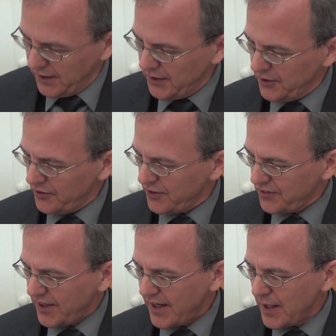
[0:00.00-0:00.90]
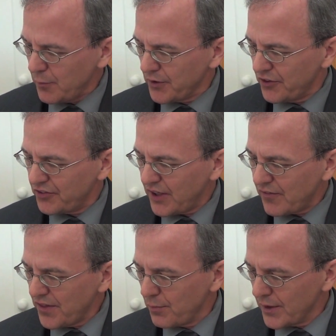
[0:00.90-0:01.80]
"It is the time when the
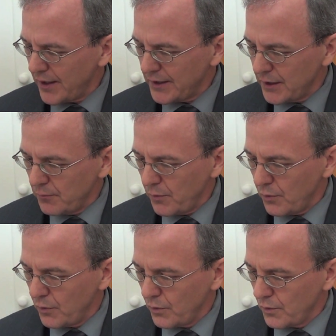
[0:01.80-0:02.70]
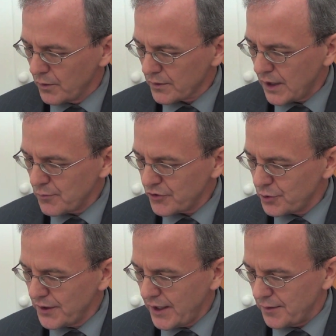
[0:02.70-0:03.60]
seventh millennium comes
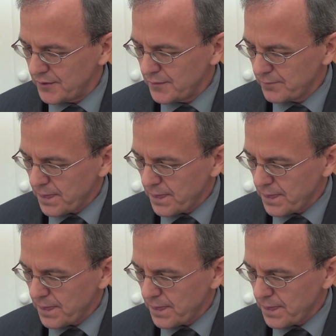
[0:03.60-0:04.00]
to an end.